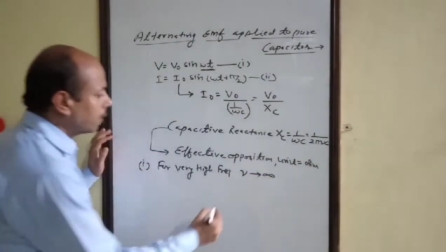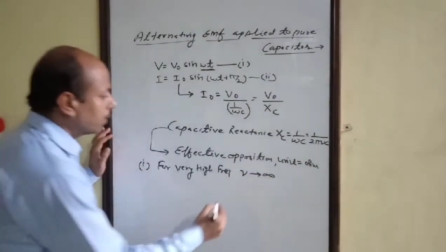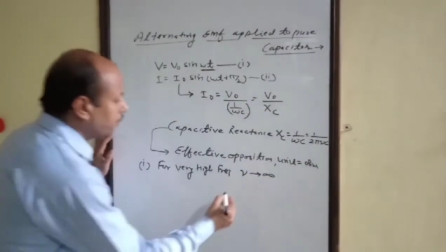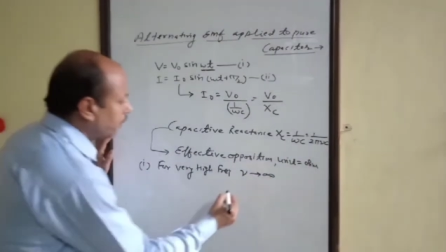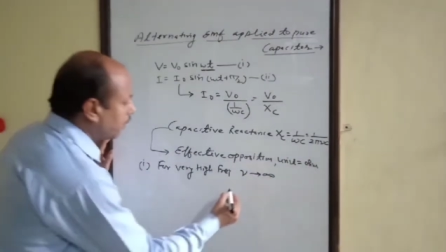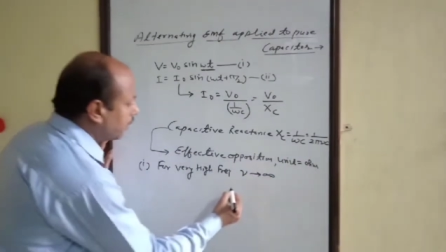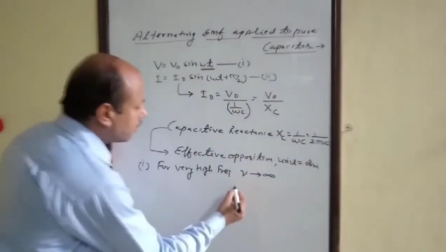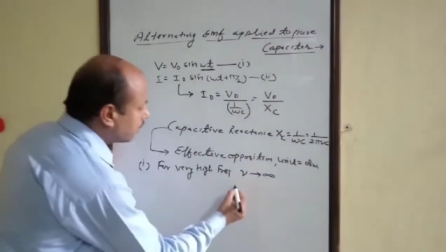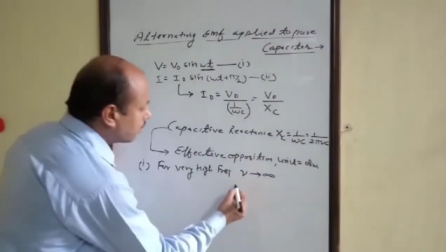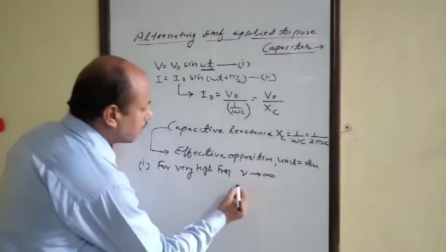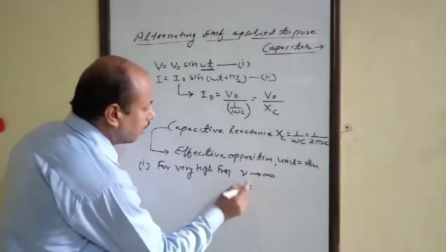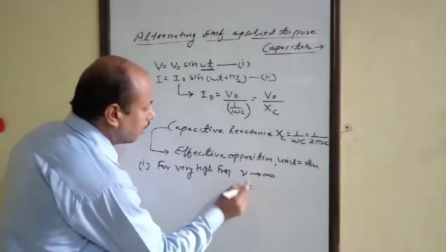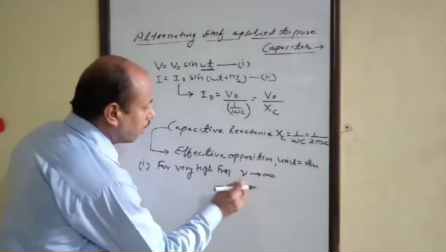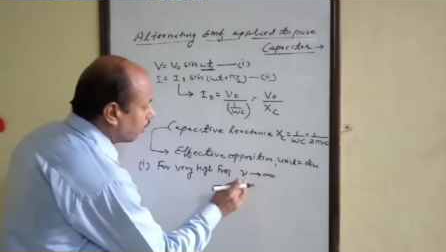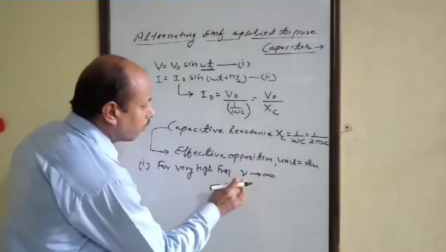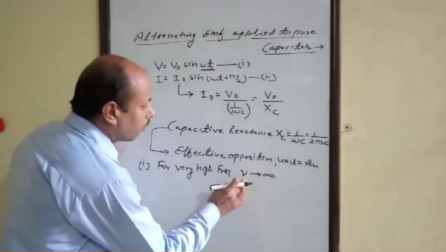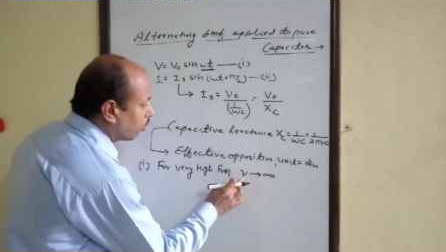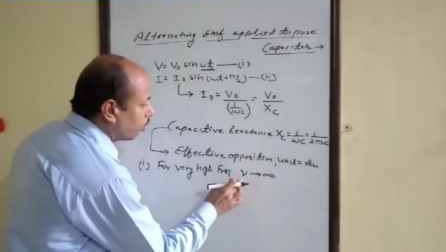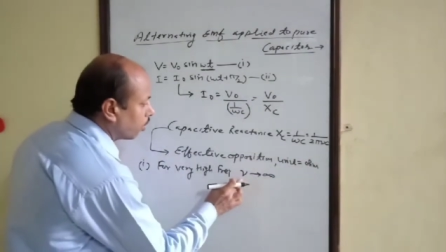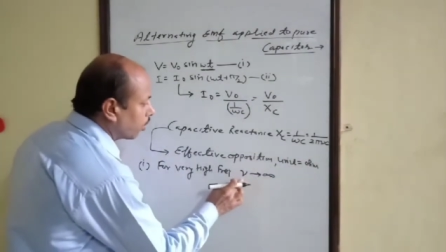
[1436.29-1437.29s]
It means
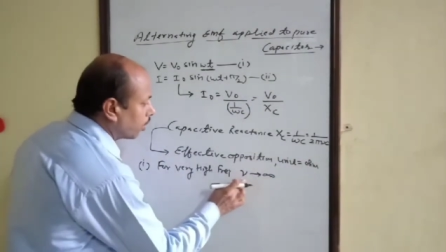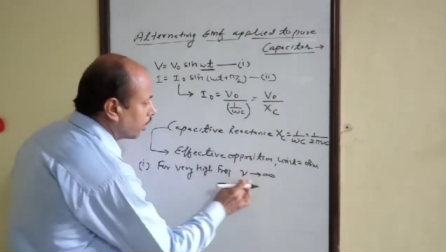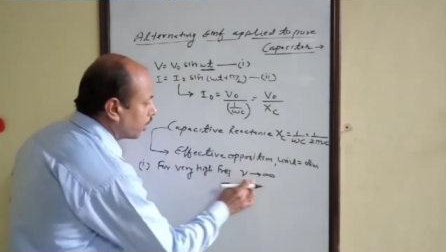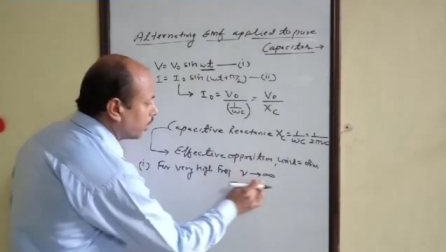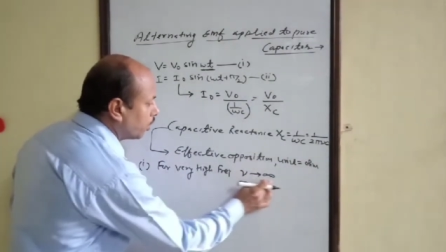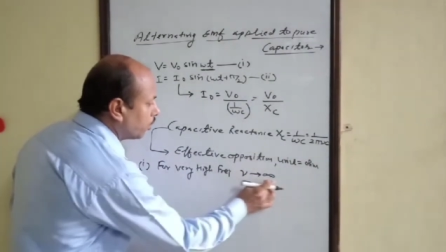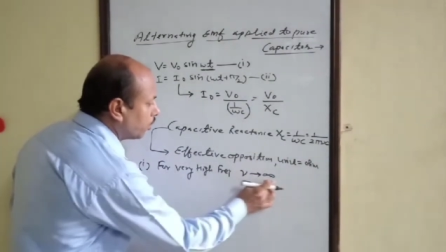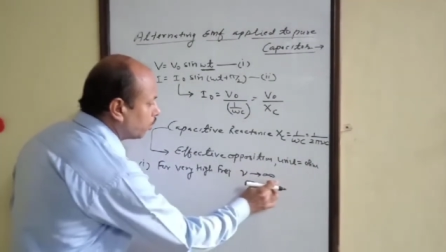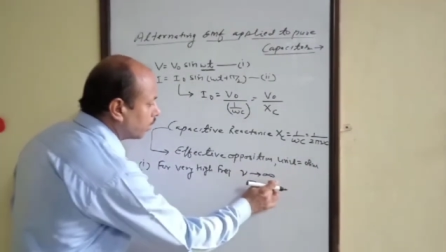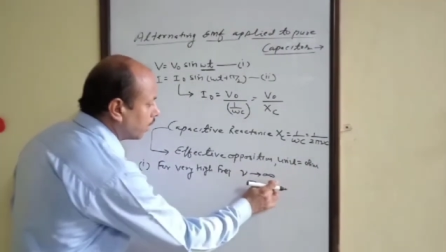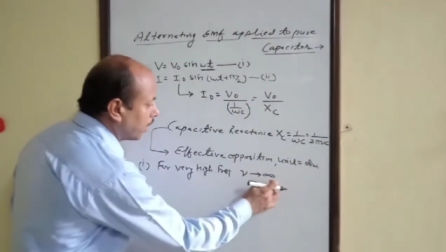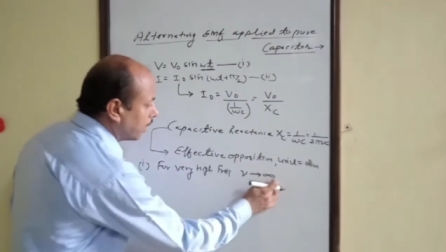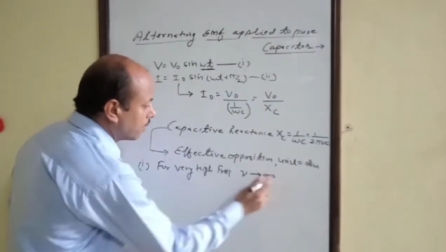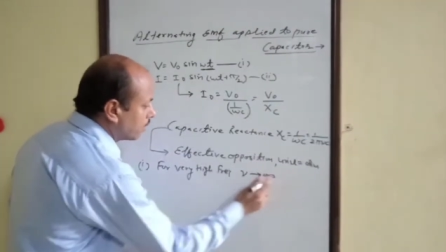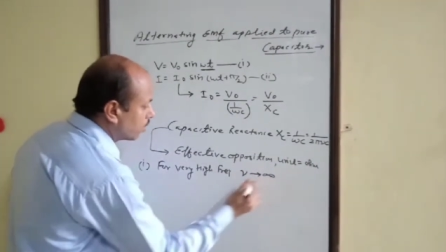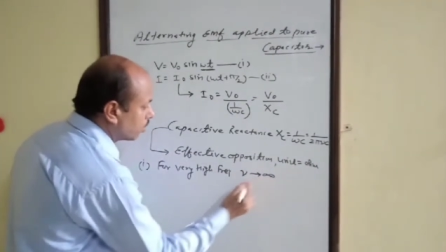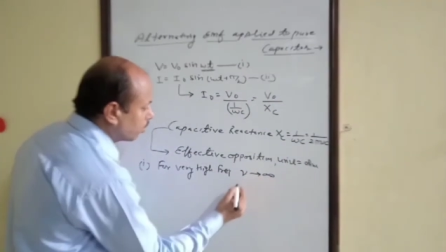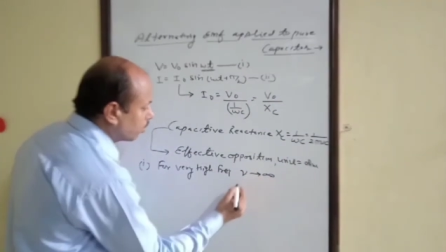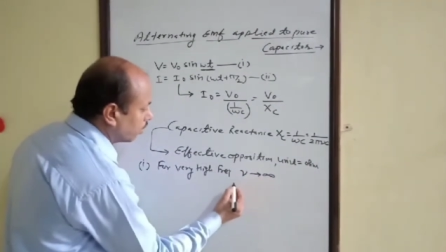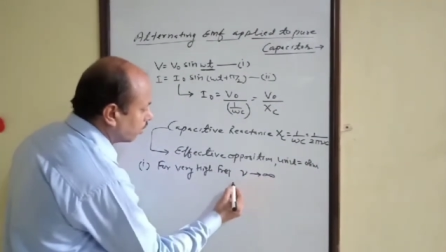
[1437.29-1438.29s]
for
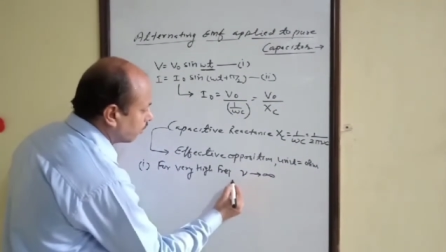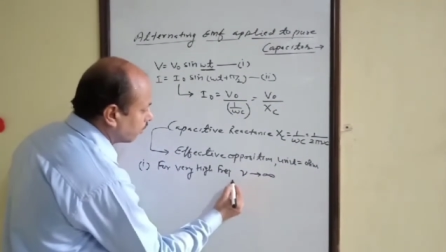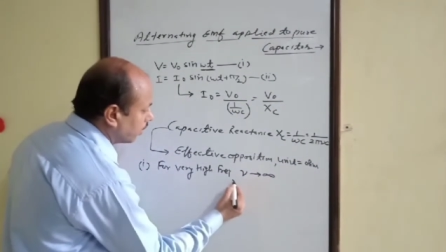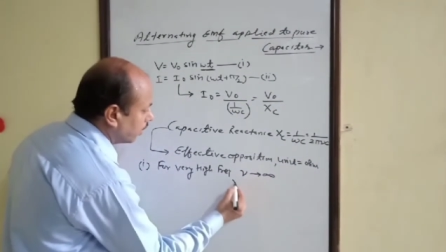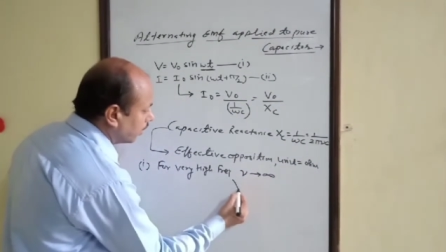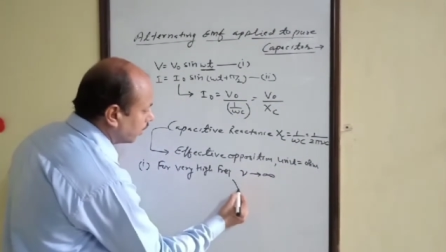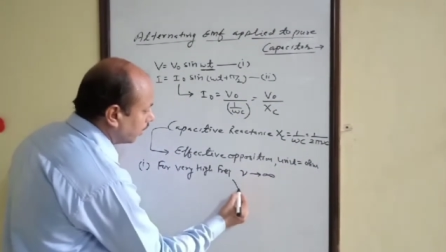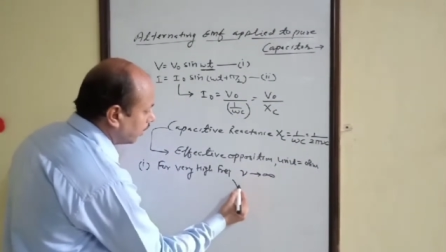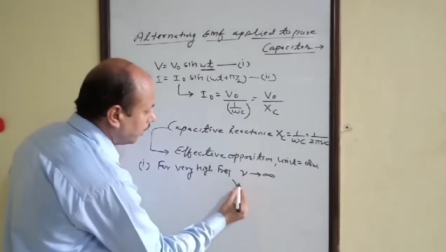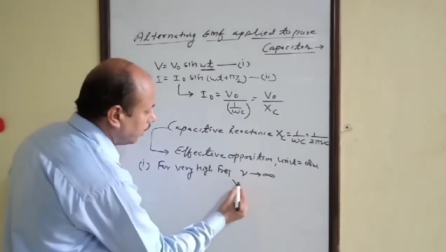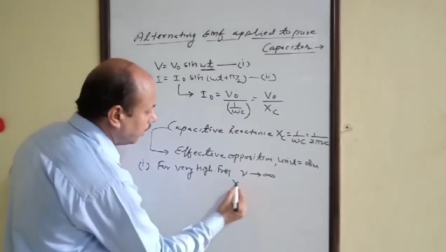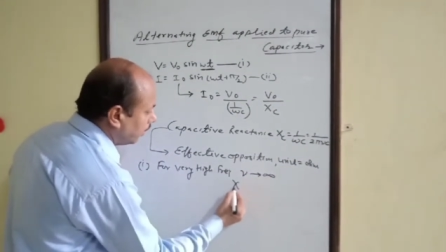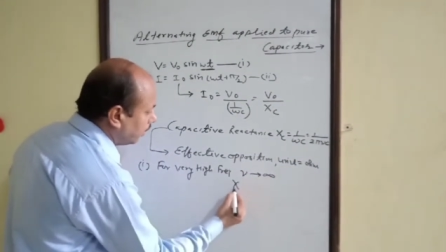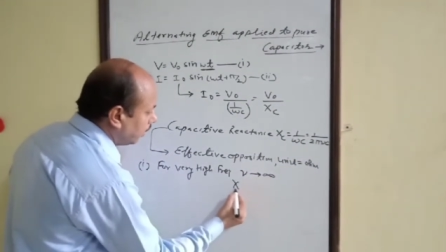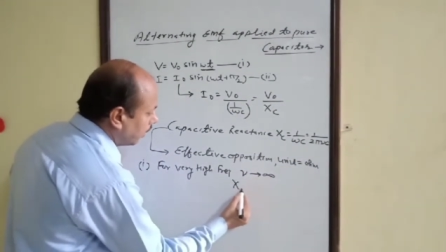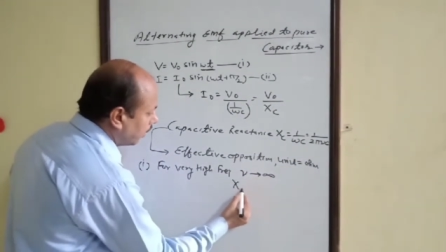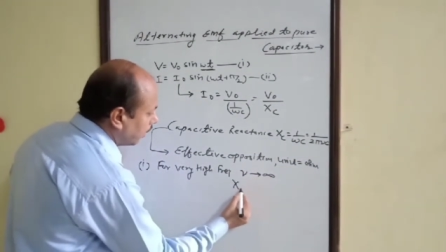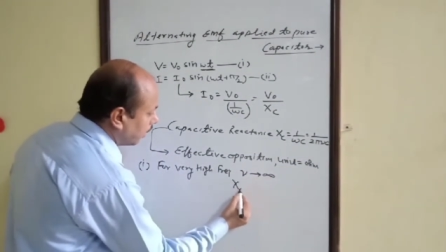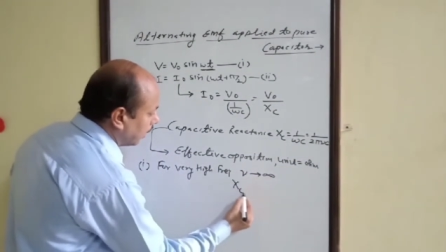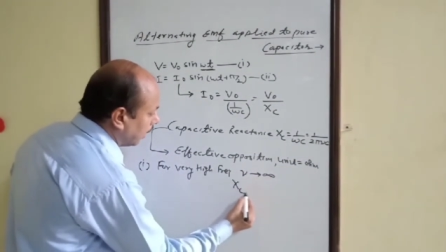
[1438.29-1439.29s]
nu tends to
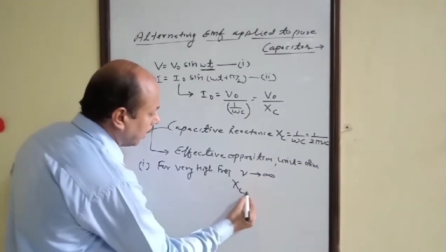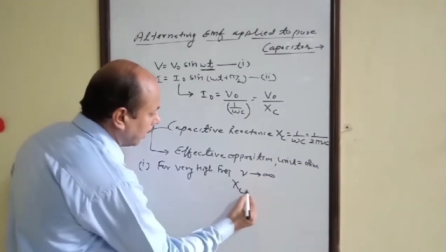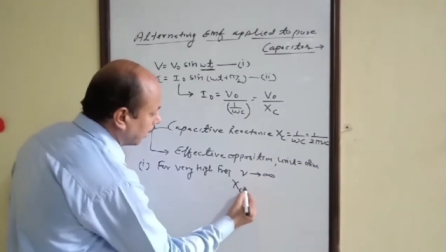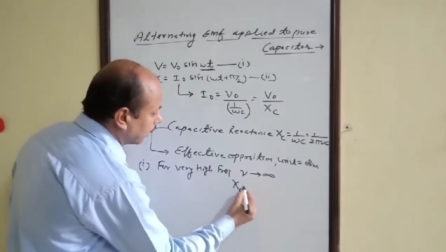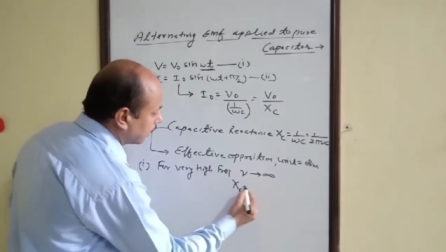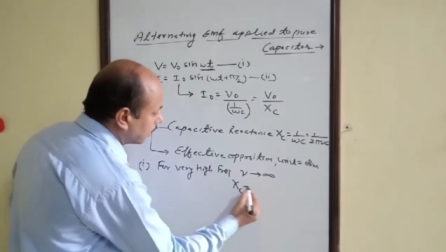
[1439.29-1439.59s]
infinity,